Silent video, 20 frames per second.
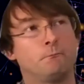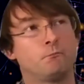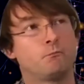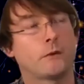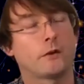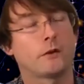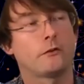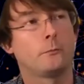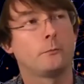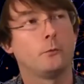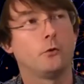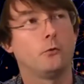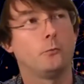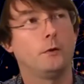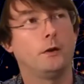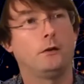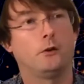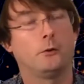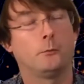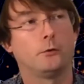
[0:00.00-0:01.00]
small,
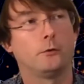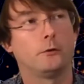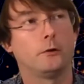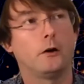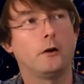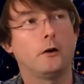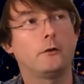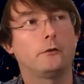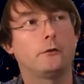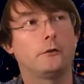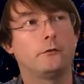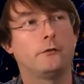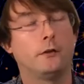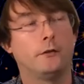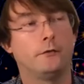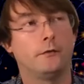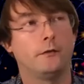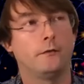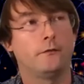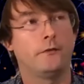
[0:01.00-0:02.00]
medium, or large,
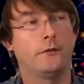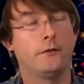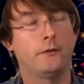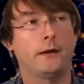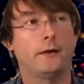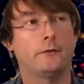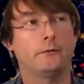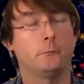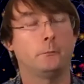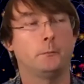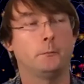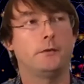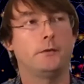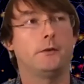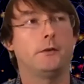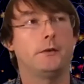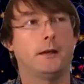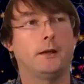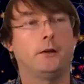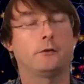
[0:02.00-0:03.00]
if this hasn't been
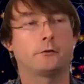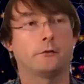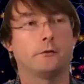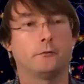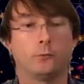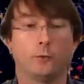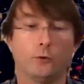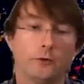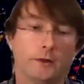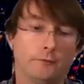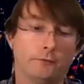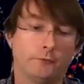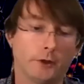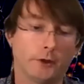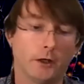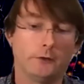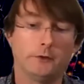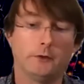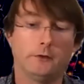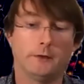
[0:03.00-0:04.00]
the nature of what they've
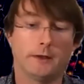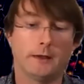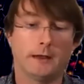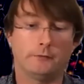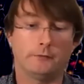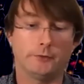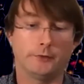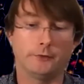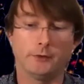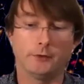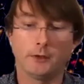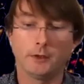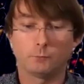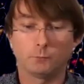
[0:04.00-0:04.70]
done and they haven't